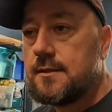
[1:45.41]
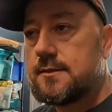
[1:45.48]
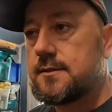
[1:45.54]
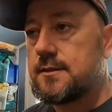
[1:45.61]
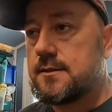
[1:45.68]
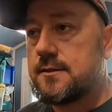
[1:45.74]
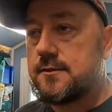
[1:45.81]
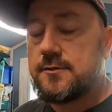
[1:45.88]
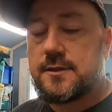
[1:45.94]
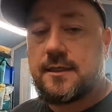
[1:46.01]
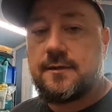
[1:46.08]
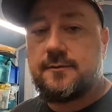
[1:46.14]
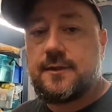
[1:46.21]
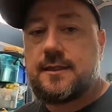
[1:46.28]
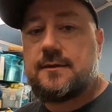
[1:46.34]
So you
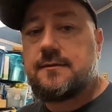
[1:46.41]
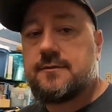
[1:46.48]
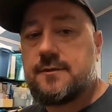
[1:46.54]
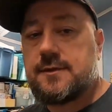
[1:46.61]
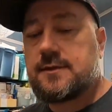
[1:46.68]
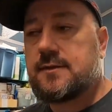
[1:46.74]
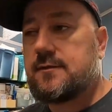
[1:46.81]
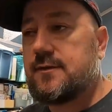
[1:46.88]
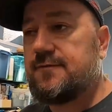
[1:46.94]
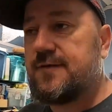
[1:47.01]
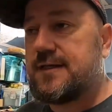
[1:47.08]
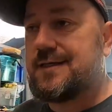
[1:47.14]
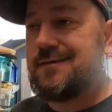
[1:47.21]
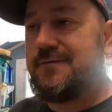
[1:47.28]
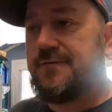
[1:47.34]
say, well, that's only
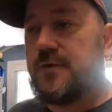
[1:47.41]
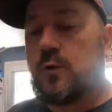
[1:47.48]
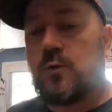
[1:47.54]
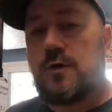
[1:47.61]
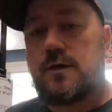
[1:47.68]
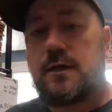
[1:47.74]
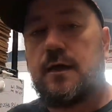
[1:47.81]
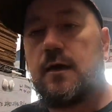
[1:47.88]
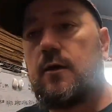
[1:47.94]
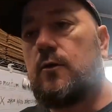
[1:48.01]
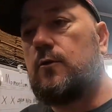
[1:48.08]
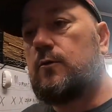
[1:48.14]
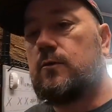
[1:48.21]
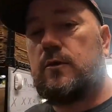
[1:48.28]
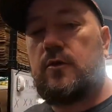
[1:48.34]
54 to
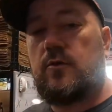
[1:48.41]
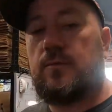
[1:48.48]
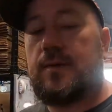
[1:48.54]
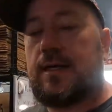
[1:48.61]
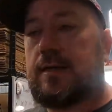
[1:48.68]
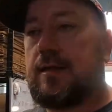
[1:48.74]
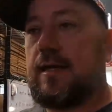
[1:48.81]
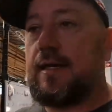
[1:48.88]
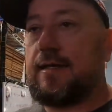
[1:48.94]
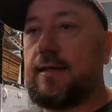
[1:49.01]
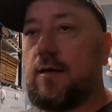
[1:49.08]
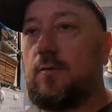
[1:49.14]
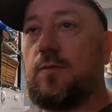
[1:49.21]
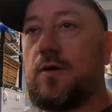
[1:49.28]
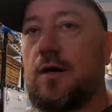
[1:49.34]
go. You'll make that
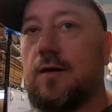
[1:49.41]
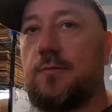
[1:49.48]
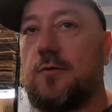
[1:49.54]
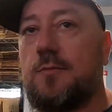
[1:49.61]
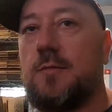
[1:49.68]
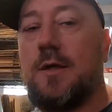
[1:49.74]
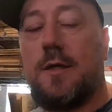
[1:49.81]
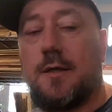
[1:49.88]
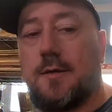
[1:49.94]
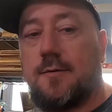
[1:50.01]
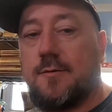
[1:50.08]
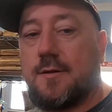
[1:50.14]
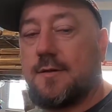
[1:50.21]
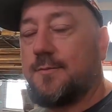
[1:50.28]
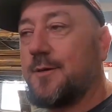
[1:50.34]
no problem.
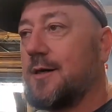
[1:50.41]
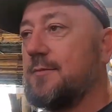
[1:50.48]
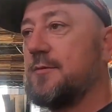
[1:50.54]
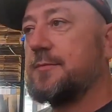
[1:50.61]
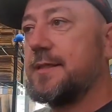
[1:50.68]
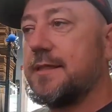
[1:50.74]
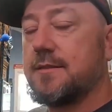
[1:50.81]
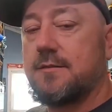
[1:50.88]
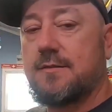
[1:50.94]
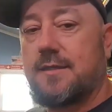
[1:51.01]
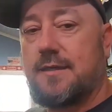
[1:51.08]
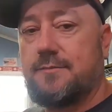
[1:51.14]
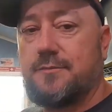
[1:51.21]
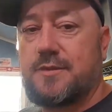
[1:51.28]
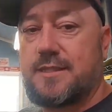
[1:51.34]
Well, the problem is
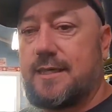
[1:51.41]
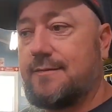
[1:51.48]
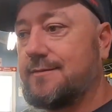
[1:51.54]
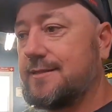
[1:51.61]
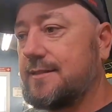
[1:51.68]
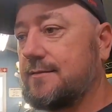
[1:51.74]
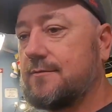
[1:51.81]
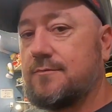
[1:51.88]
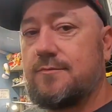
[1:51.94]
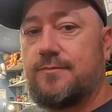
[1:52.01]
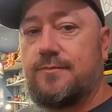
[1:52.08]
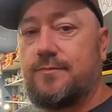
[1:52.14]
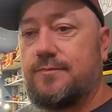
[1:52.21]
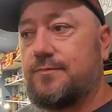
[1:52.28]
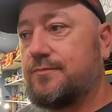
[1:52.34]
I'm selling
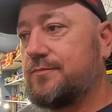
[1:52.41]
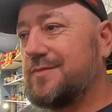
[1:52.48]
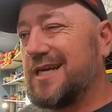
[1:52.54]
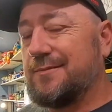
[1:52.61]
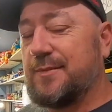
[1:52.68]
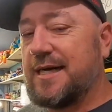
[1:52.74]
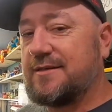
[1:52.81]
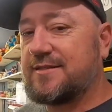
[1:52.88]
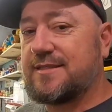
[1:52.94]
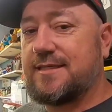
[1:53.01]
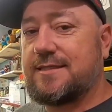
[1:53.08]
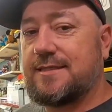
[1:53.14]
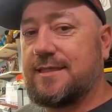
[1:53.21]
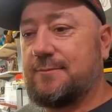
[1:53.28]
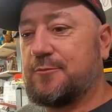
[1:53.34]
about
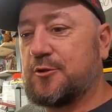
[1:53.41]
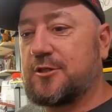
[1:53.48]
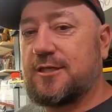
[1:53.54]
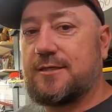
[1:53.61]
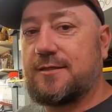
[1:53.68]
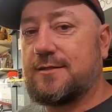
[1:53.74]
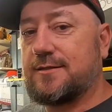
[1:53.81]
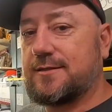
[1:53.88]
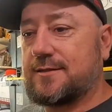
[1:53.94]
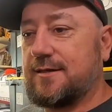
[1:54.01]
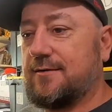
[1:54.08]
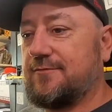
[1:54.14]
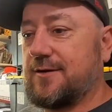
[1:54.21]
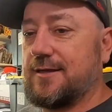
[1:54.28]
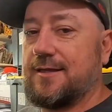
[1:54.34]
60% of the
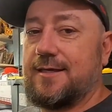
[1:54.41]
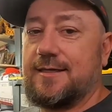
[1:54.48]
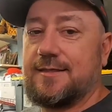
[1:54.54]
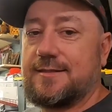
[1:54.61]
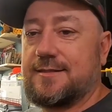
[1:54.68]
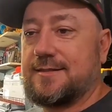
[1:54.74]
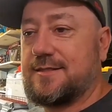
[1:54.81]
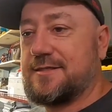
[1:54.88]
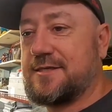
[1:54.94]
stuff I list.